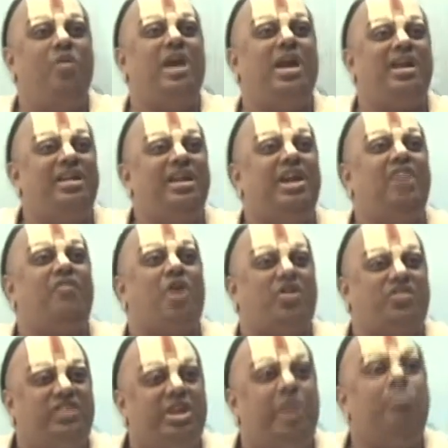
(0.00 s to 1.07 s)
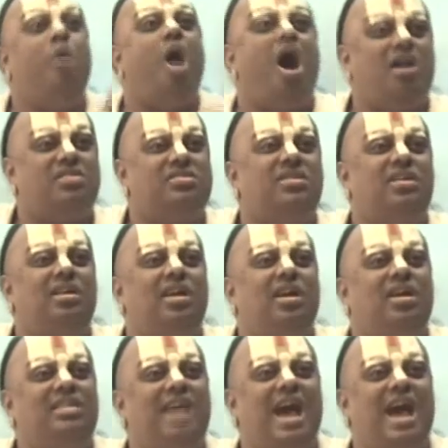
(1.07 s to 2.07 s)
Now we are in need of oxygen bars.